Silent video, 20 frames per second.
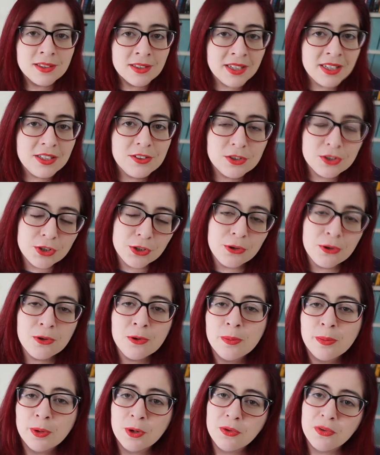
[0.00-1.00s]
These two
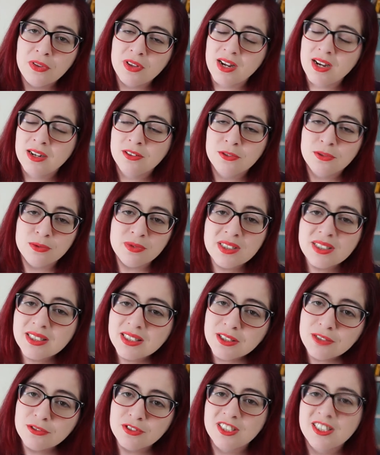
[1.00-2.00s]
both sound
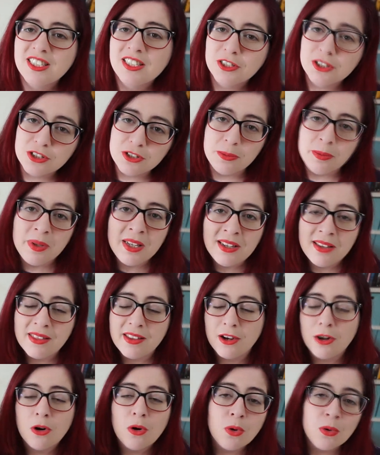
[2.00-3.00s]
really, really good to me.
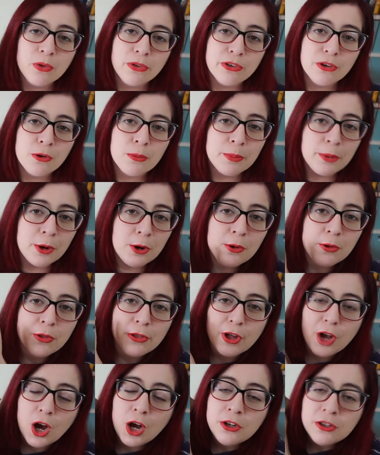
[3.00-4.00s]
They are also both
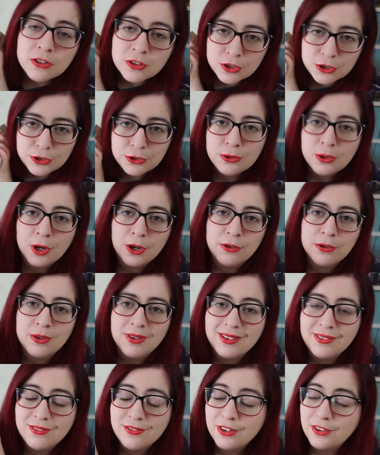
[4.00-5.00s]
under
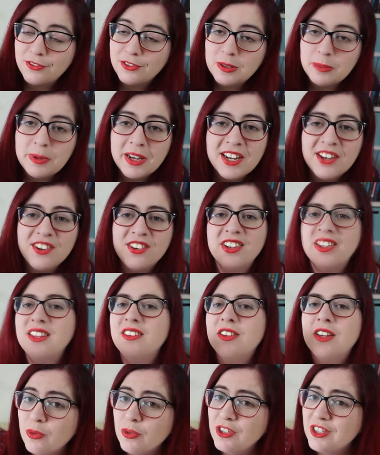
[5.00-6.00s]
250
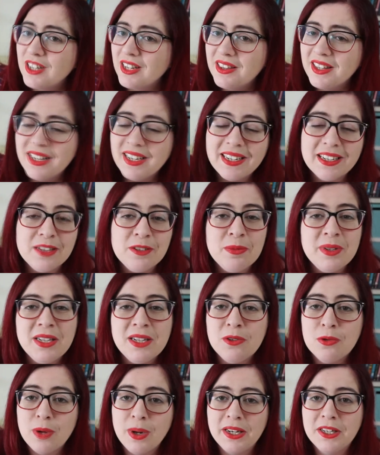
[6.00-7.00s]
pages, which I think can be
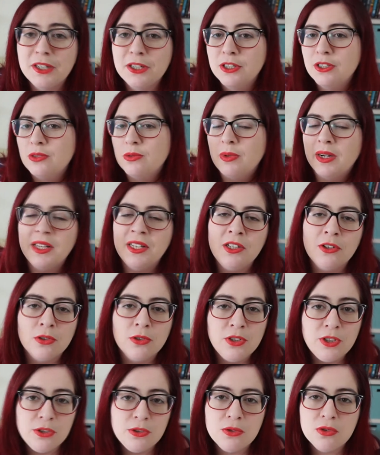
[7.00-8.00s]
quite good when you're
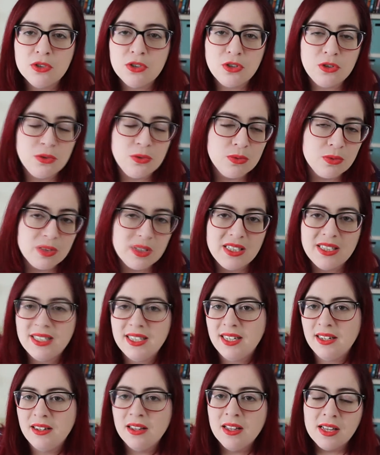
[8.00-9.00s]
used to
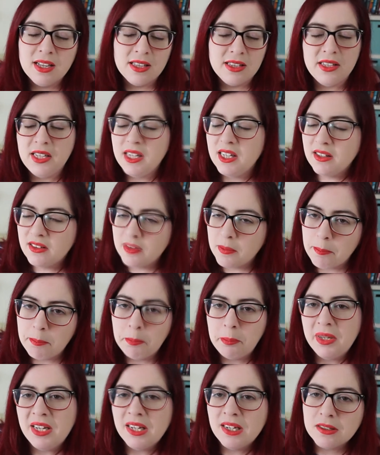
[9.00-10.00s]
reading these
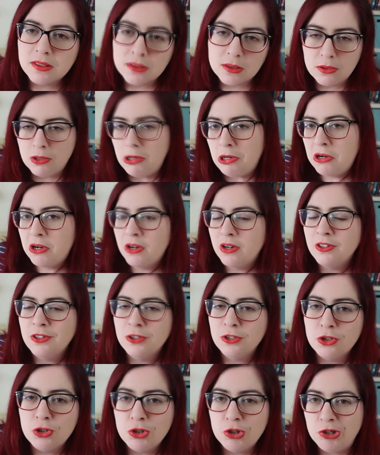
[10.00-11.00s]
big,
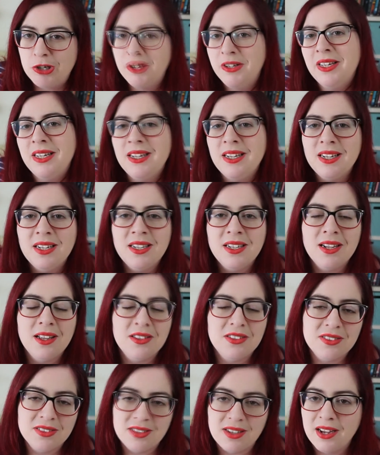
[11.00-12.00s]
long, chunky
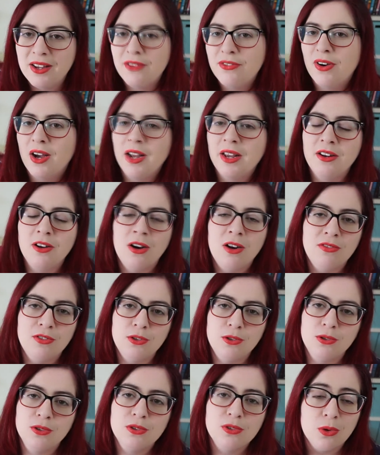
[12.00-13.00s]
sci-fi
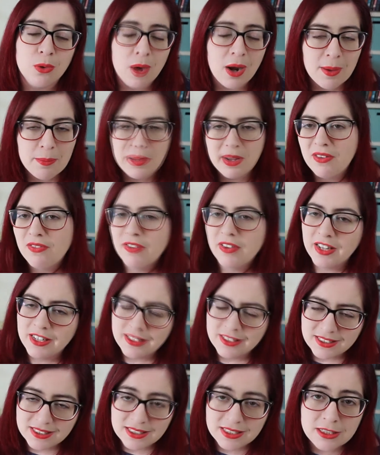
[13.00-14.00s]
novels or epic
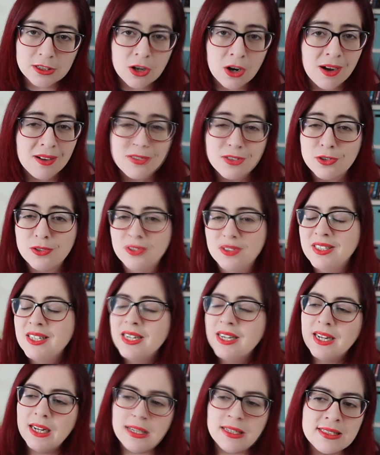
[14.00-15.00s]
fantasy novels.
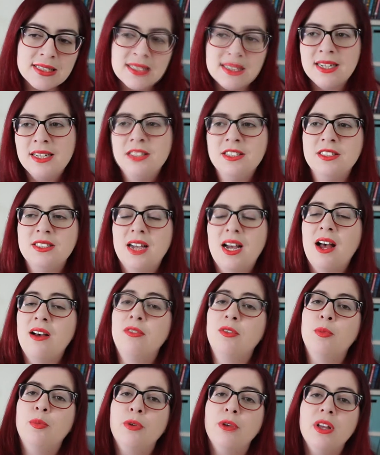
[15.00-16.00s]
It's nice to have
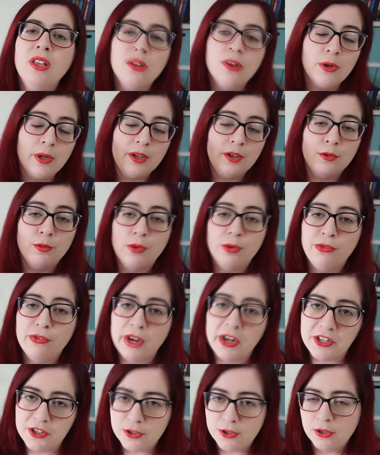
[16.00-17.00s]
a breather and a
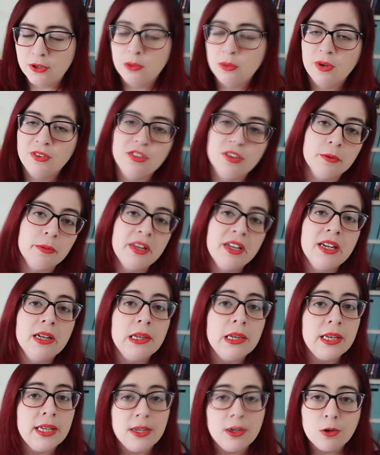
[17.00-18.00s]
refresher with something a
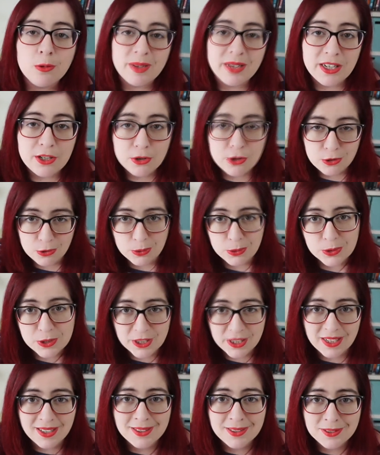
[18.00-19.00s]
little bit
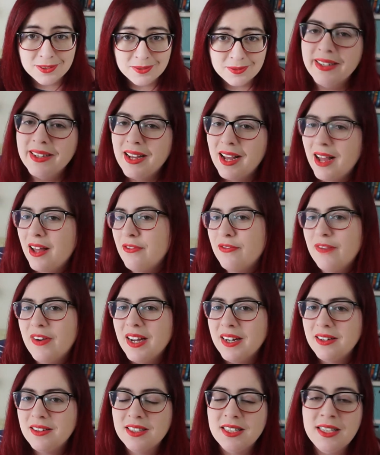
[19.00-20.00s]
shorter. And
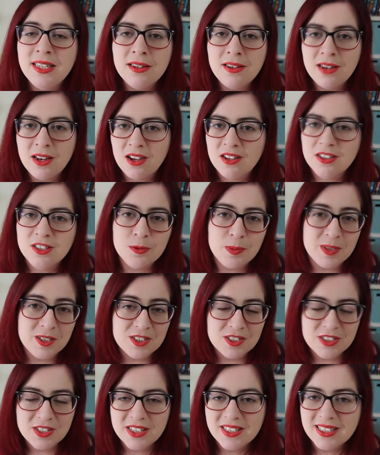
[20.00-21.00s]
finally, last but
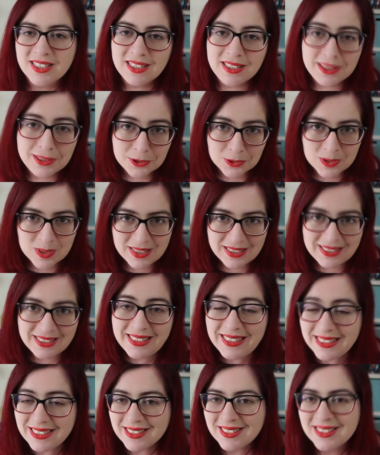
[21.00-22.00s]
certainly not
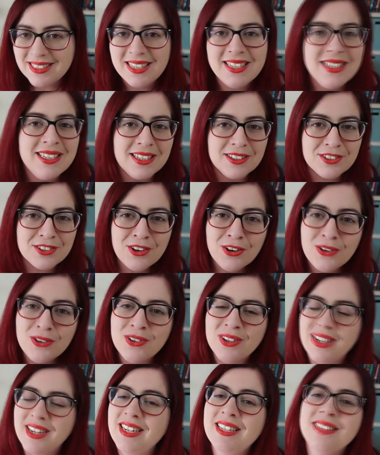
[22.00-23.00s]
least in this
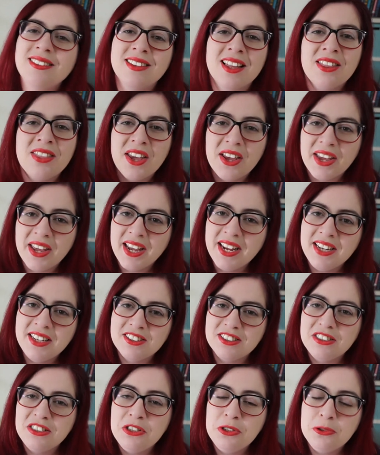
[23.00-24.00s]
haul is The
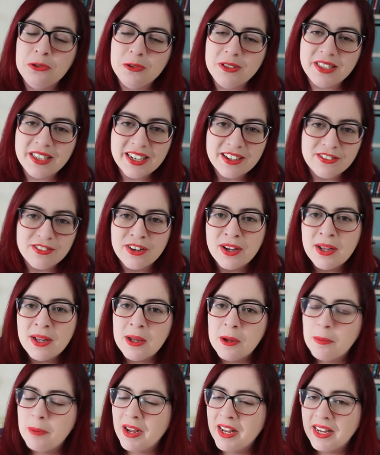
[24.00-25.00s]
Hate You Give
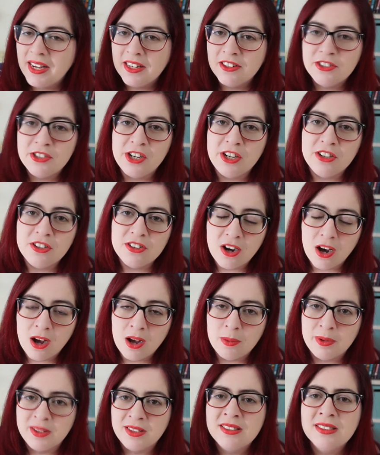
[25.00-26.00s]
by Angie
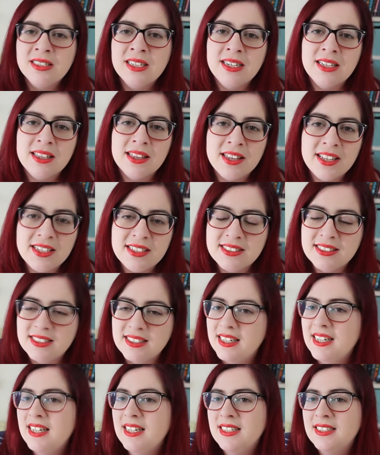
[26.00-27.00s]
Thomas. This
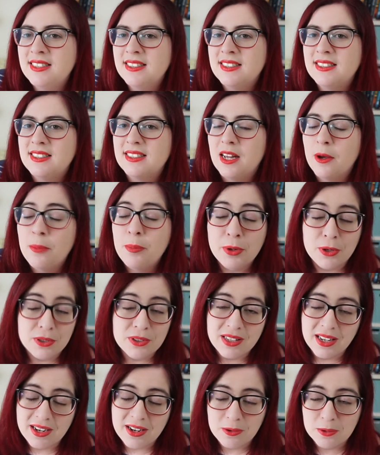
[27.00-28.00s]
is a book
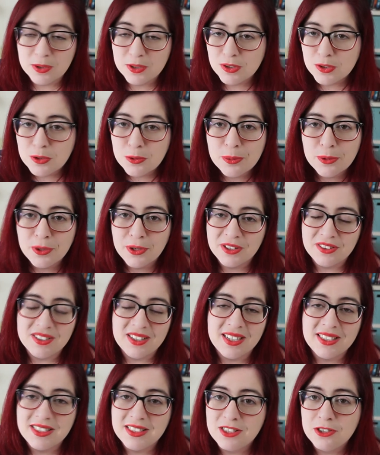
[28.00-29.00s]
that I was super
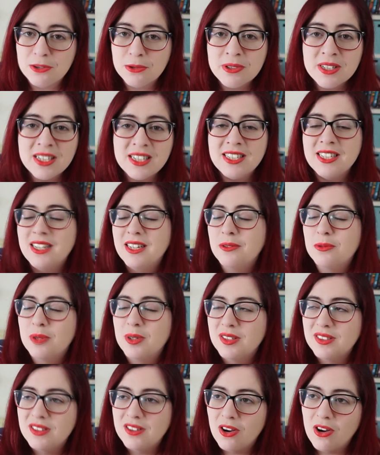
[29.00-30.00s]
excited to read. It
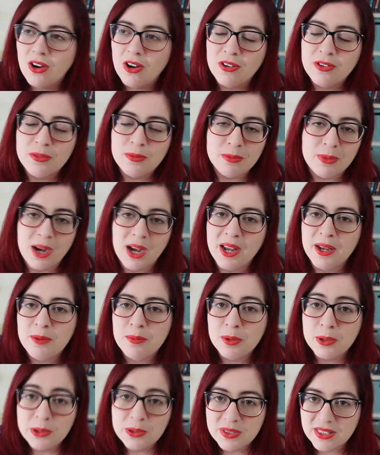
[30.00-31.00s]
was on my
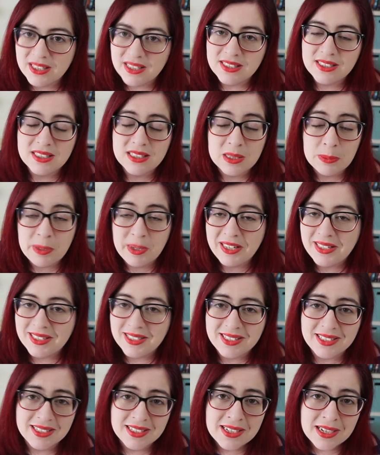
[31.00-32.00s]
most
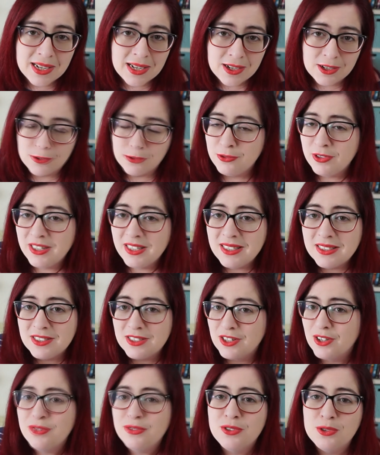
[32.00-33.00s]
anticipated reads
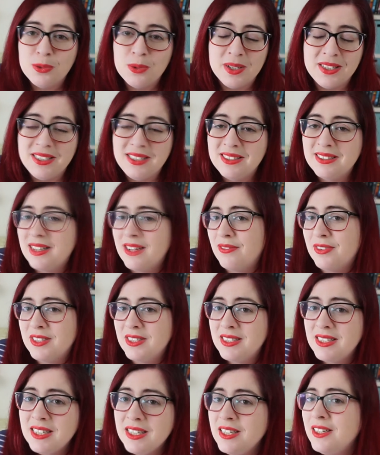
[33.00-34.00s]
of
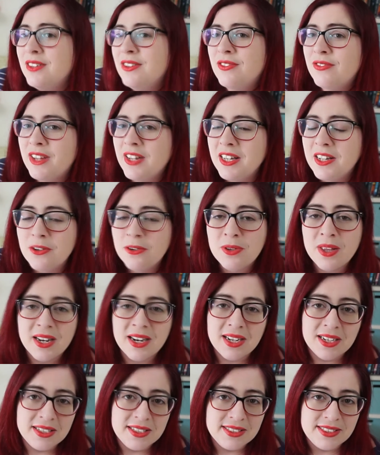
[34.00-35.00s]
2017 video that
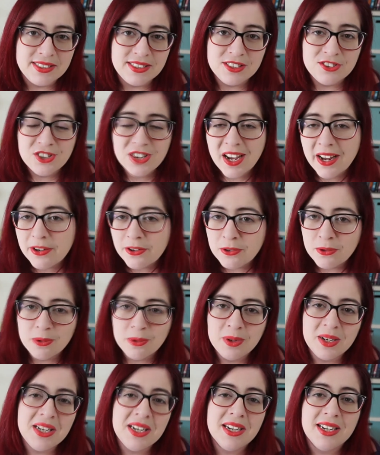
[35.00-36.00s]
I did in
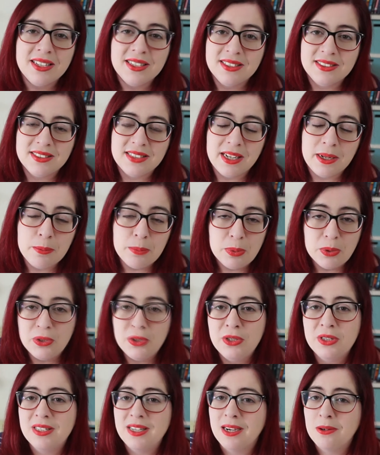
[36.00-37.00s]
January. It is a
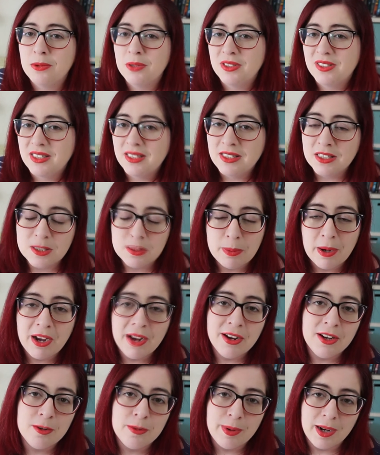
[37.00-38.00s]
book that was
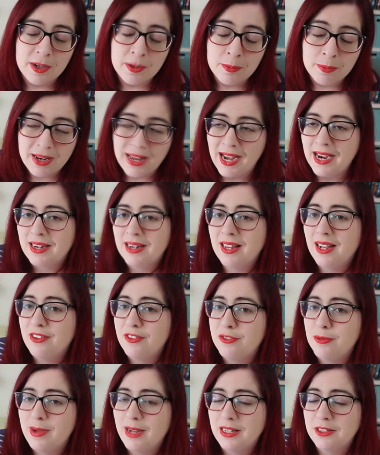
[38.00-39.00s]
inspired by the Black
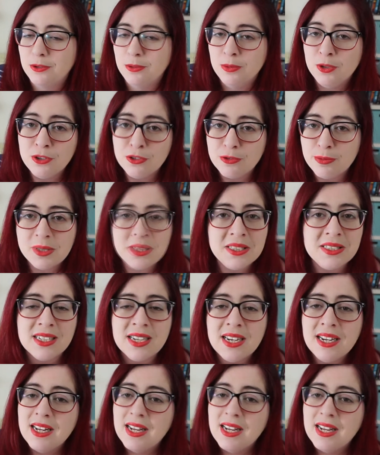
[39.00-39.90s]
Lives Matter movement.